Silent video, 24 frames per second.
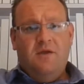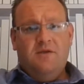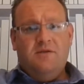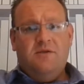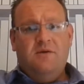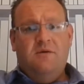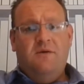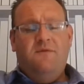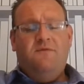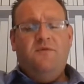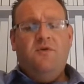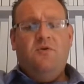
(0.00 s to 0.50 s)
So
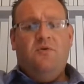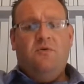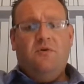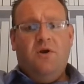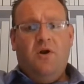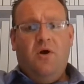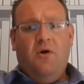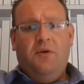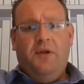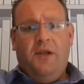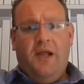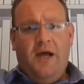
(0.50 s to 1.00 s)
if you're an
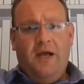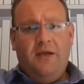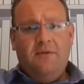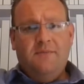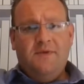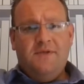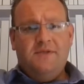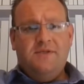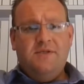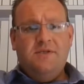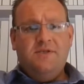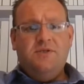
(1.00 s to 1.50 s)
online
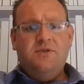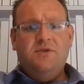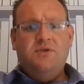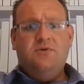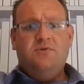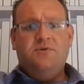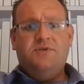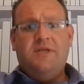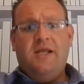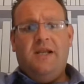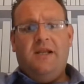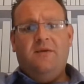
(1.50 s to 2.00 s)
business and you're
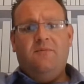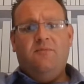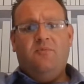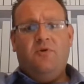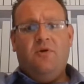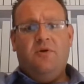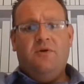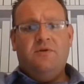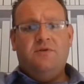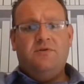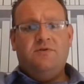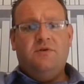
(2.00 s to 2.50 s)
selling
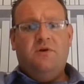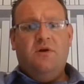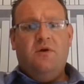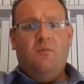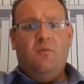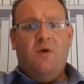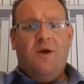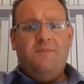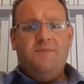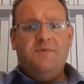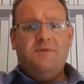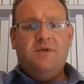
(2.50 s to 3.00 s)
products through a
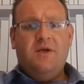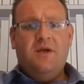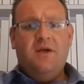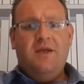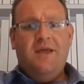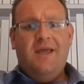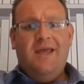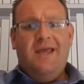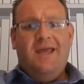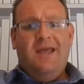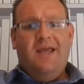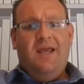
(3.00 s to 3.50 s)

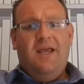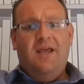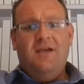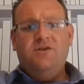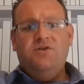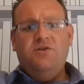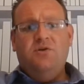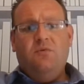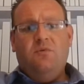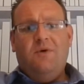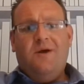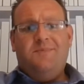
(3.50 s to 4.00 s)
website, is
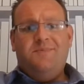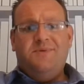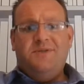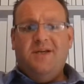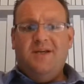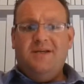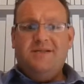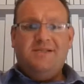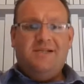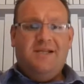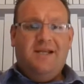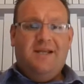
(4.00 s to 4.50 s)
your
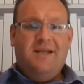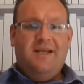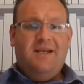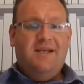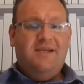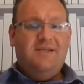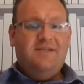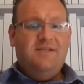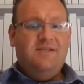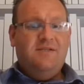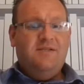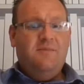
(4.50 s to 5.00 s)
website slick and
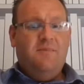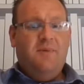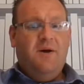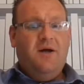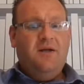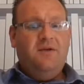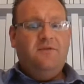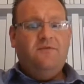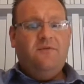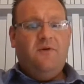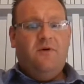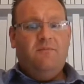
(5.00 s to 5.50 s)
easy to
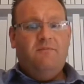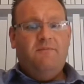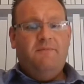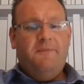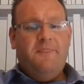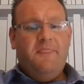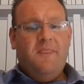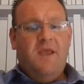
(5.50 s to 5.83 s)
buy from?